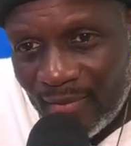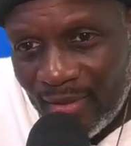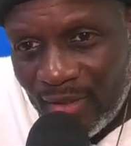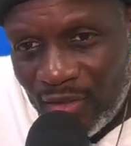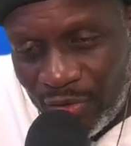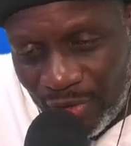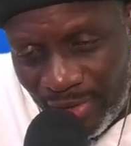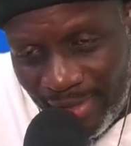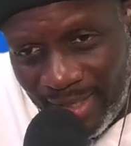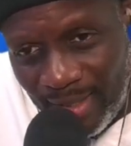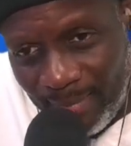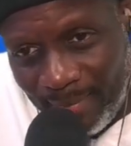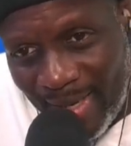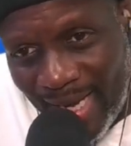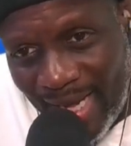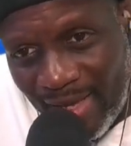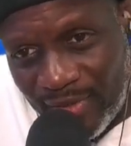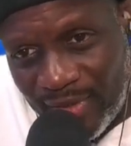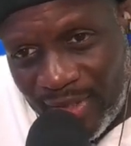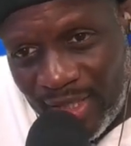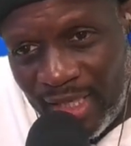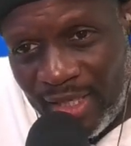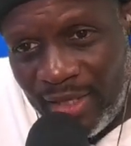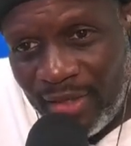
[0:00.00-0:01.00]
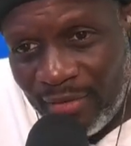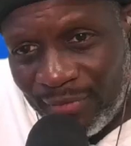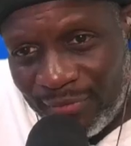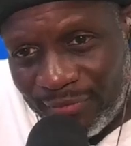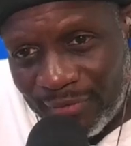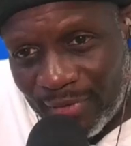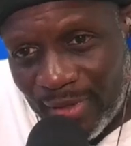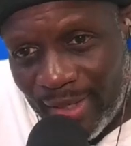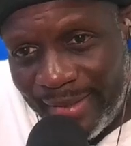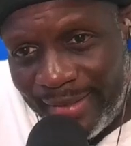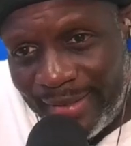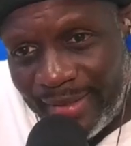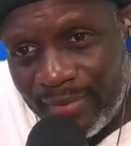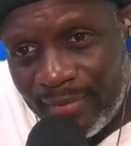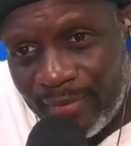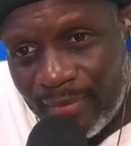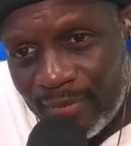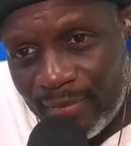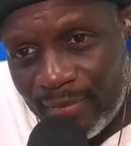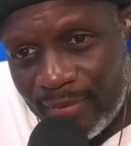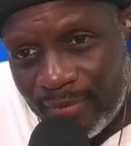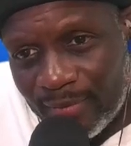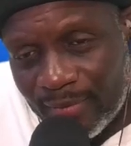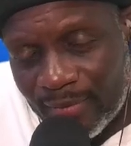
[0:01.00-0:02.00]
Trying to mount it in the front,
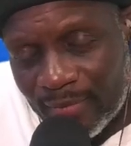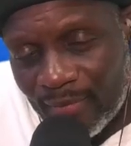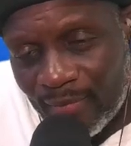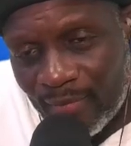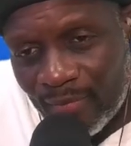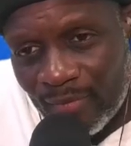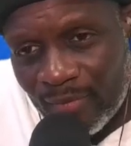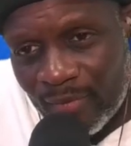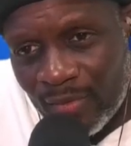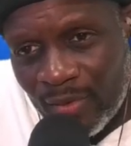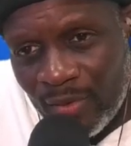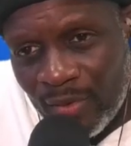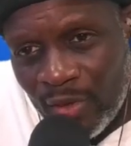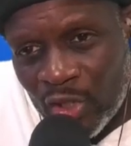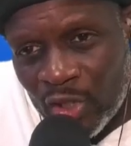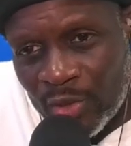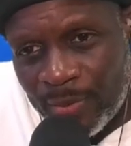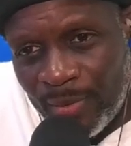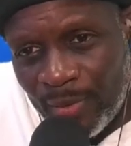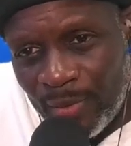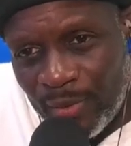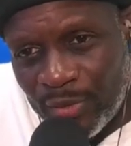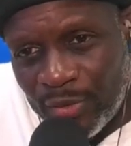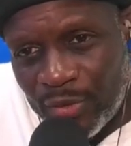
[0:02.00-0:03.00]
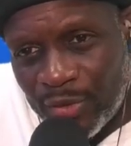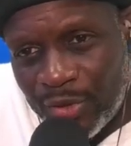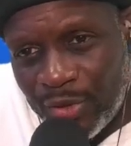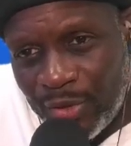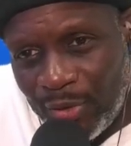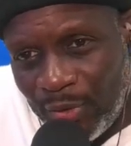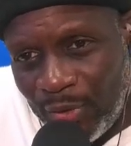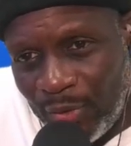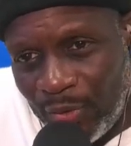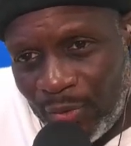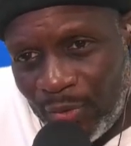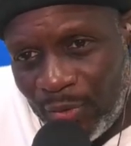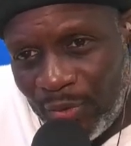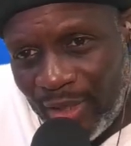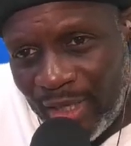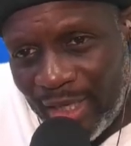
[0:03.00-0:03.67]
you're supposed to